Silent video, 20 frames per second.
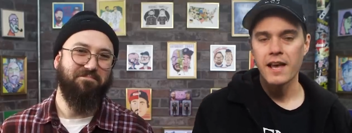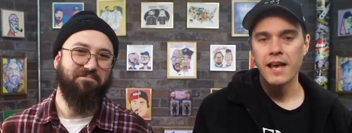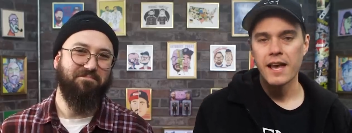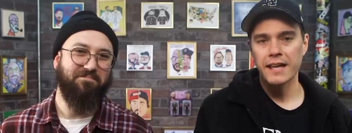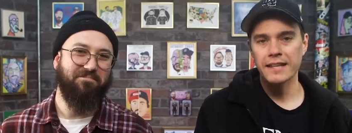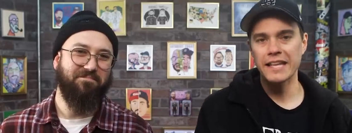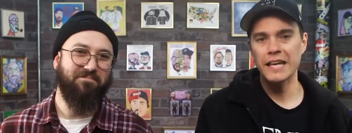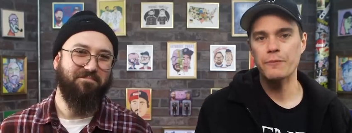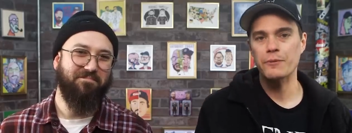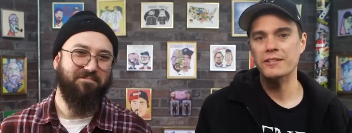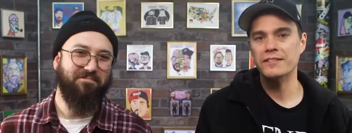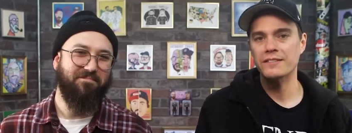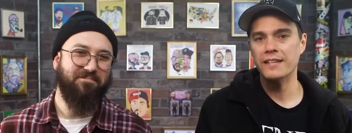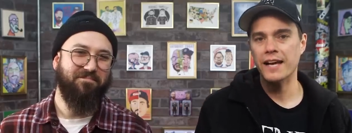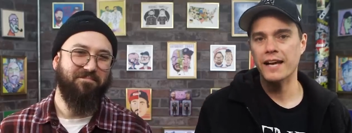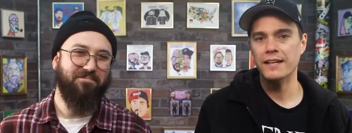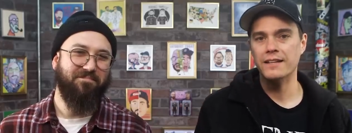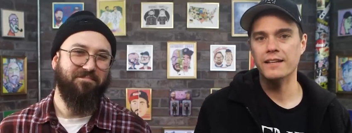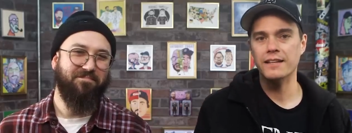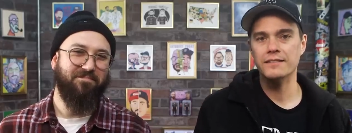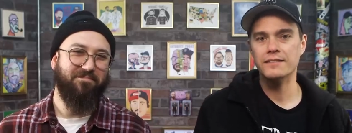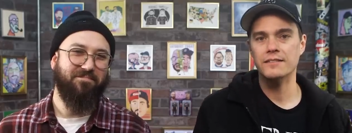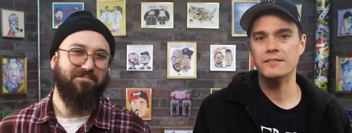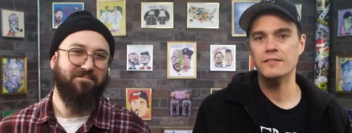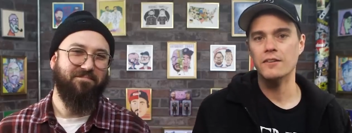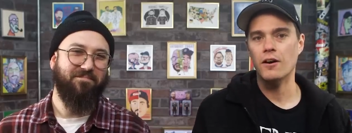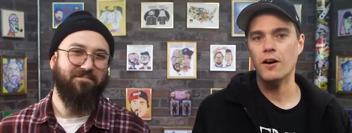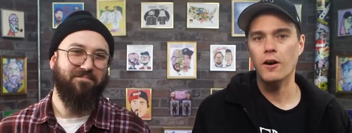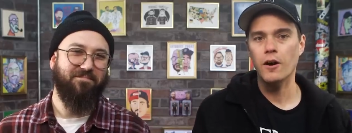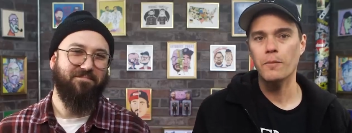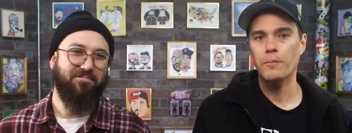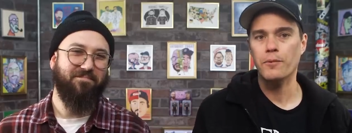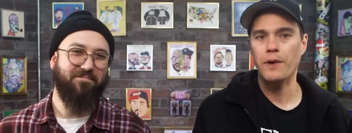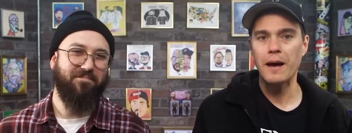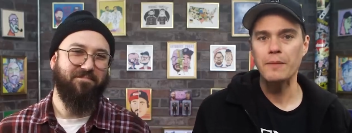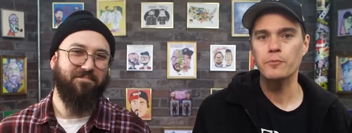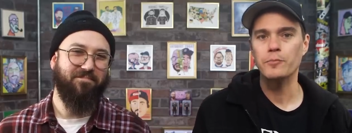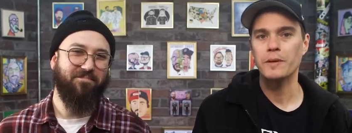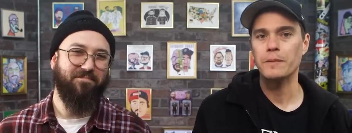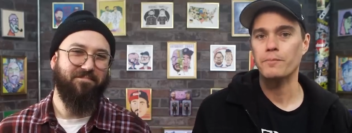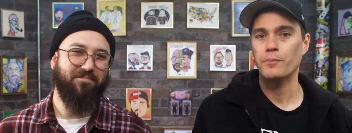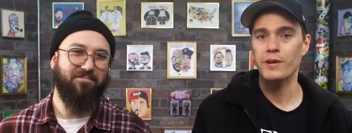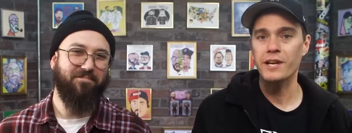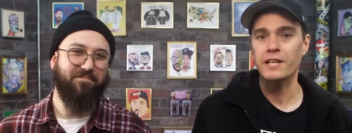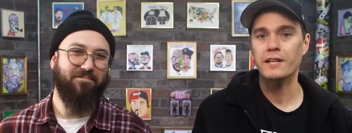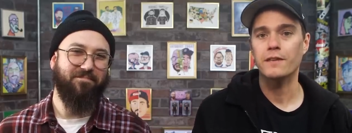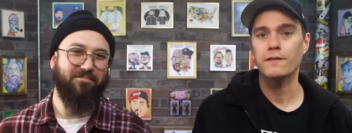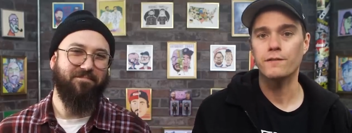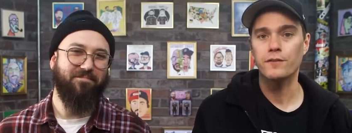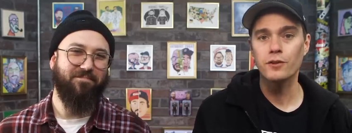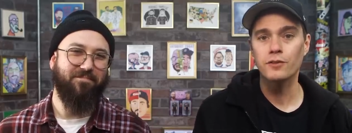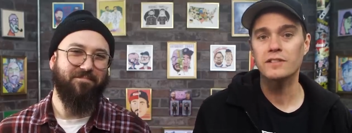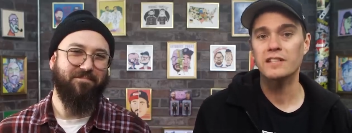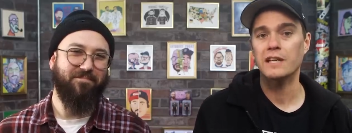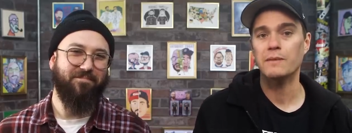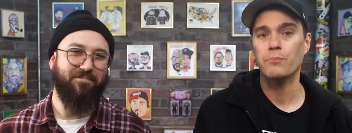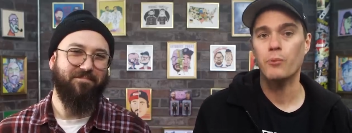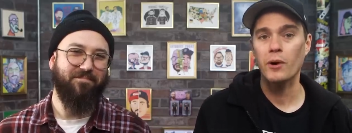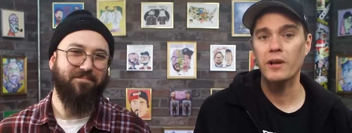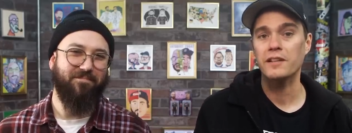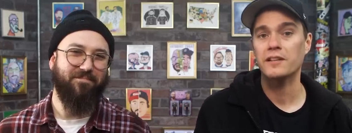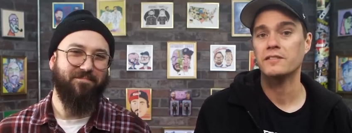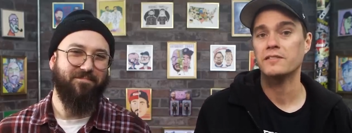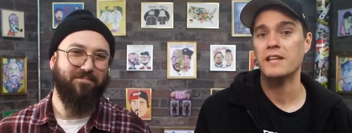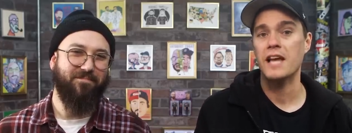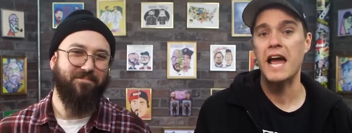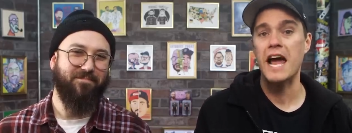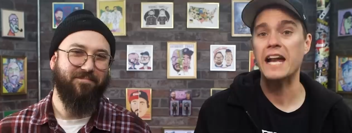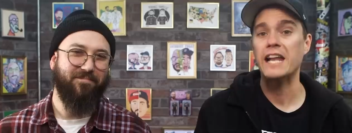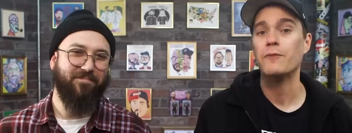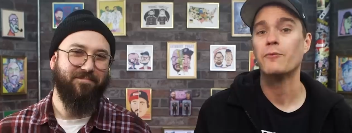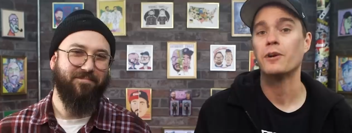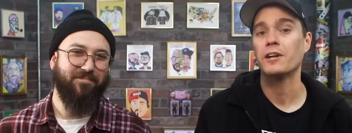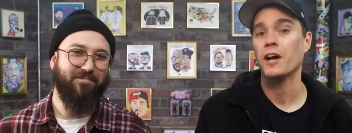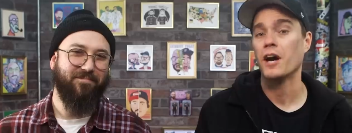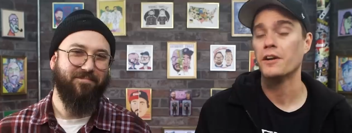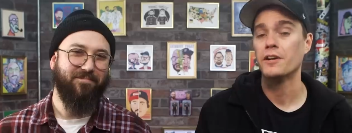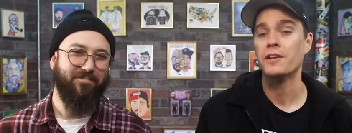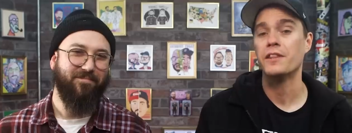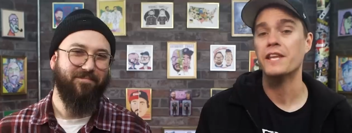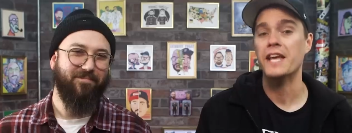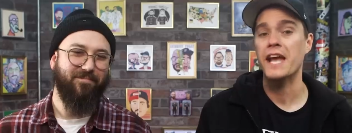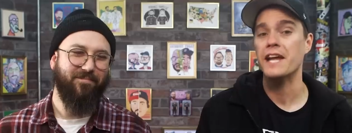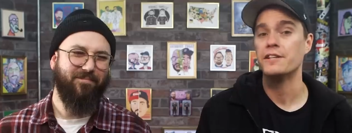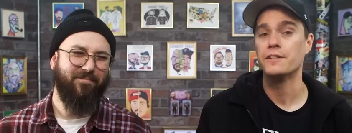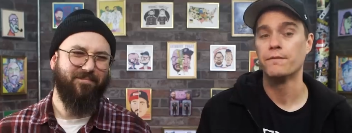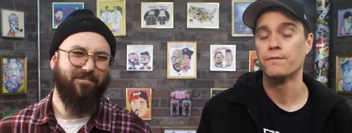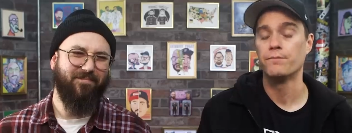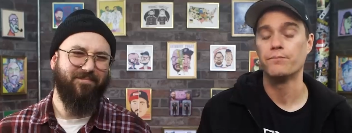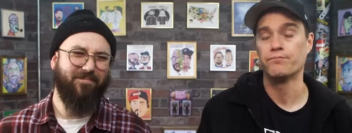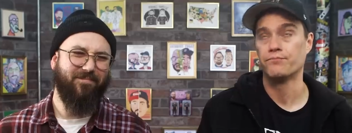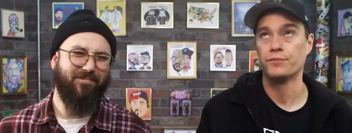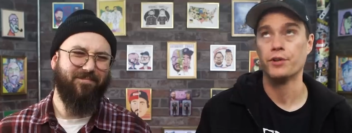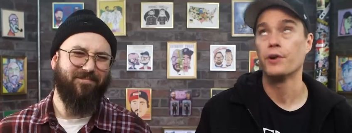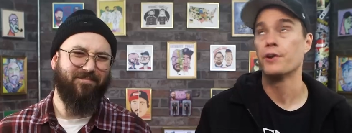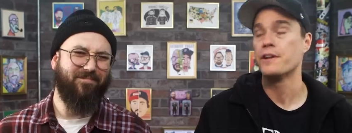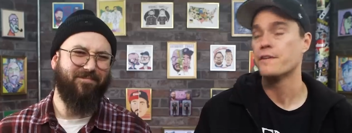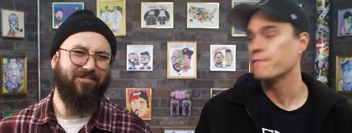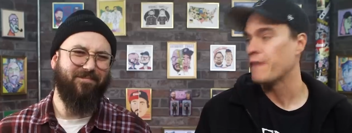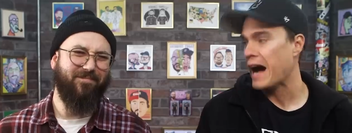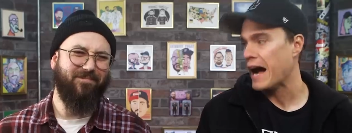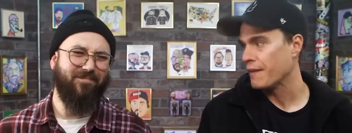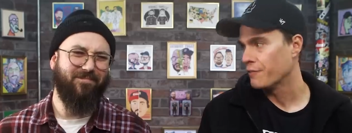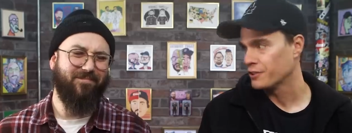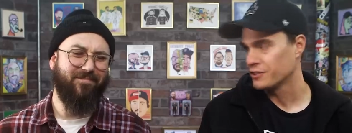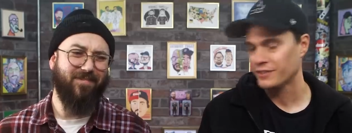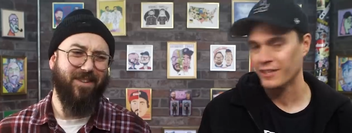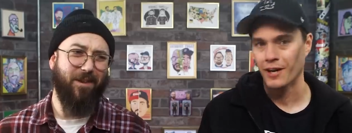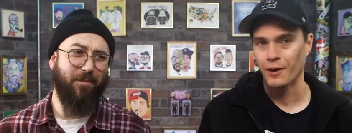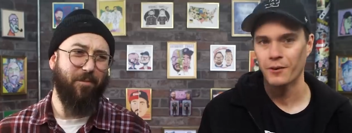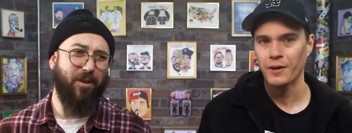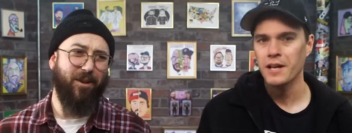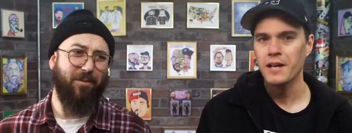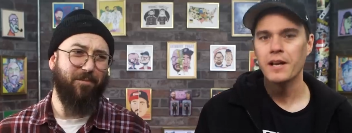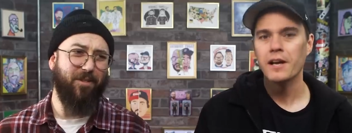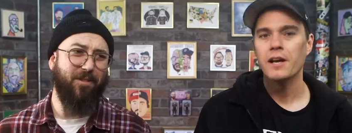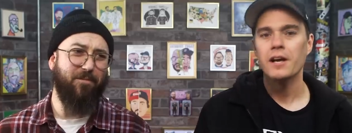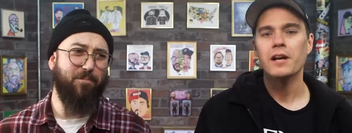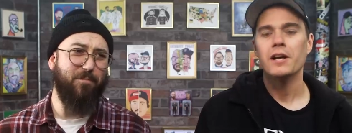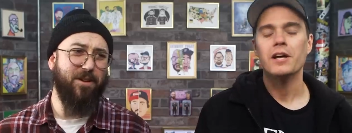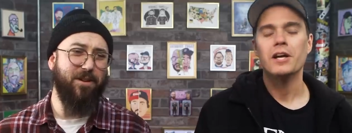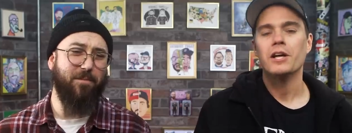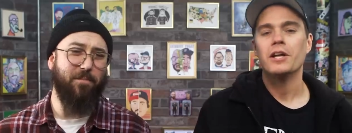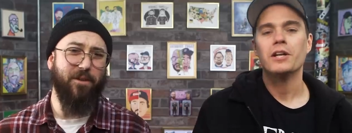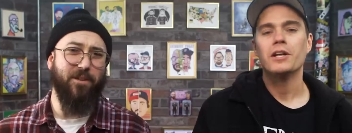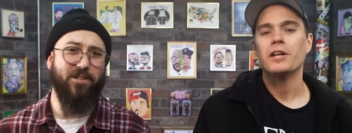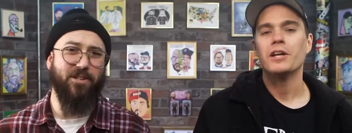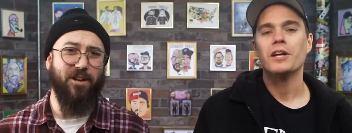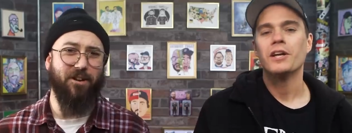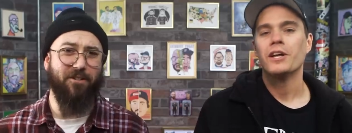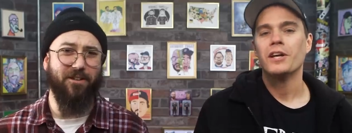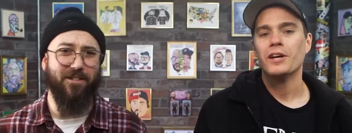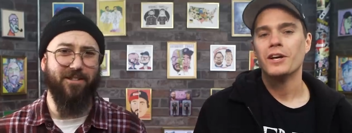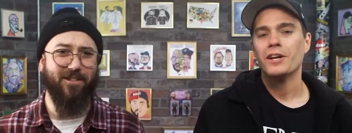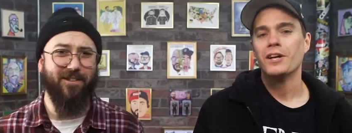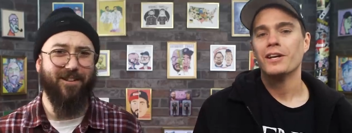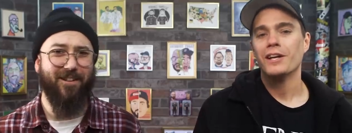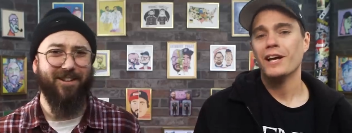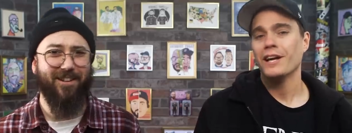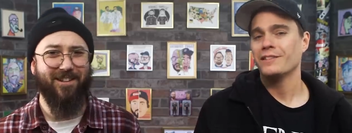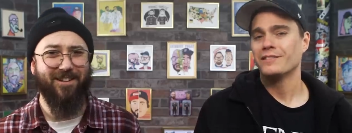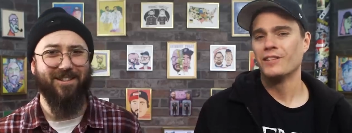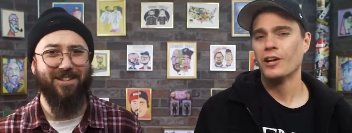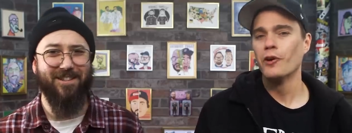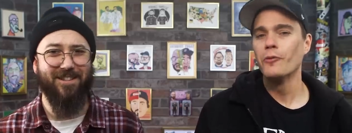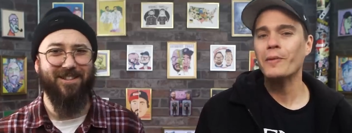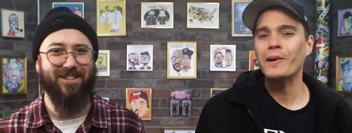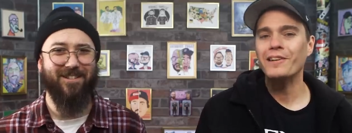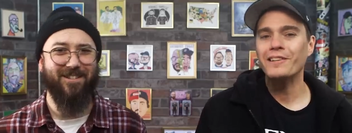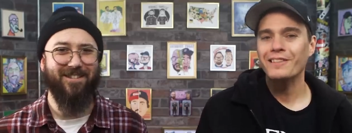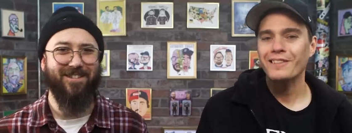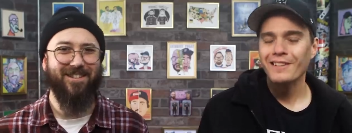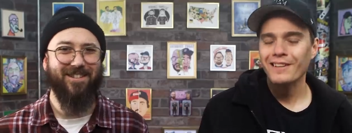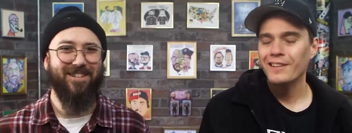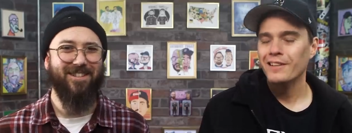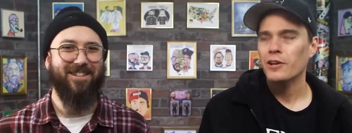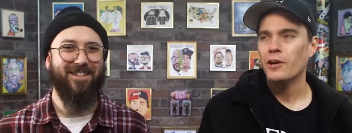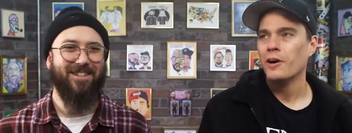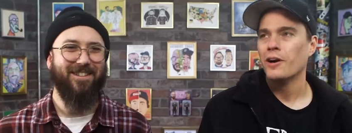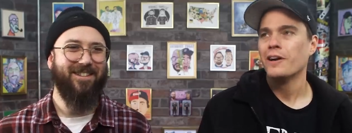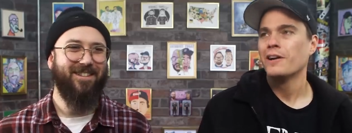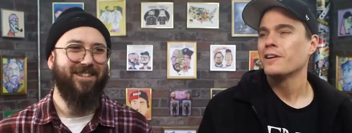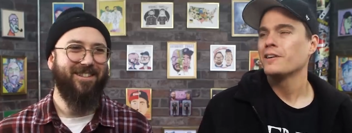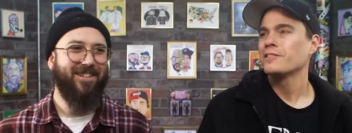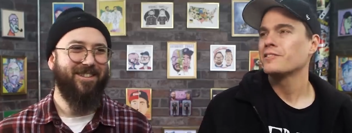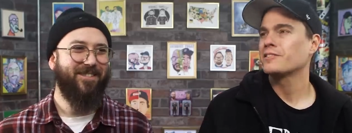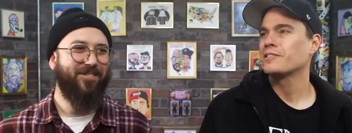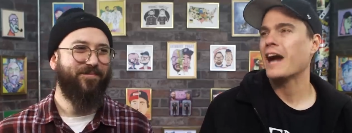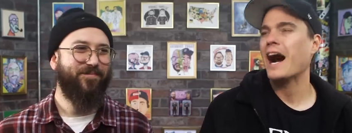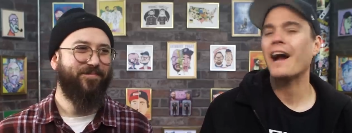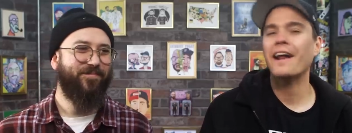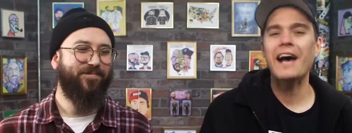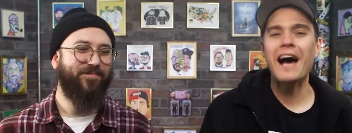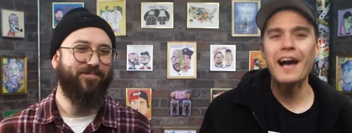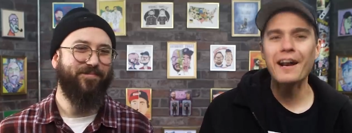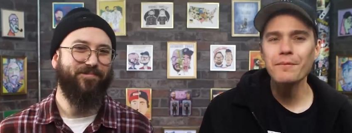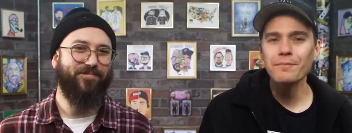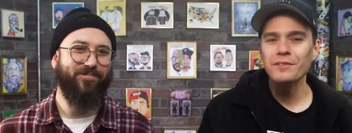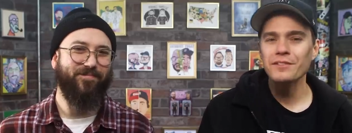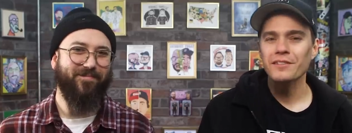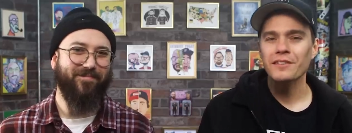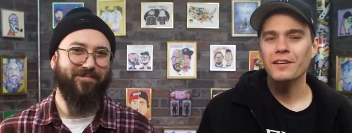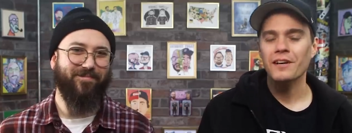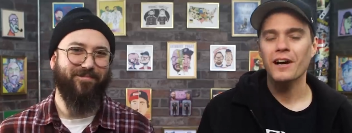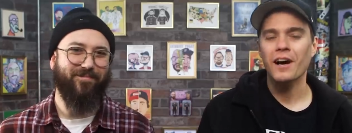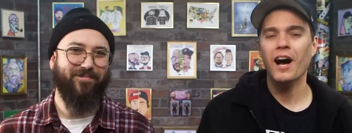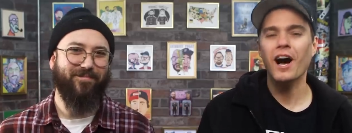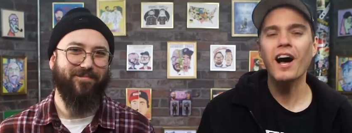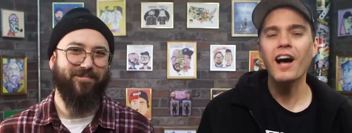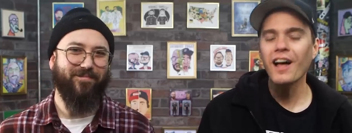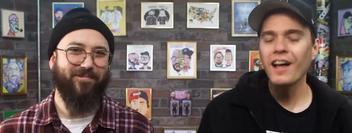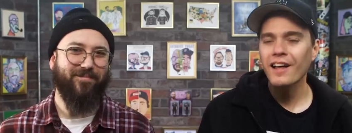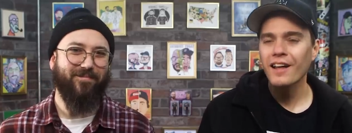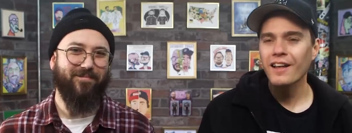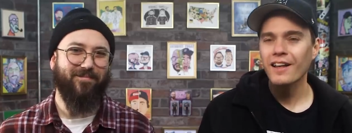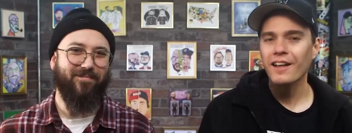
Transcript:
Speaker 1: And like we said, this is all probably pretty confusing and pointless to anyone under the age of 35 or so. That might even be a bit generous. Yeah, Dilbert? Scott Adams? Huh?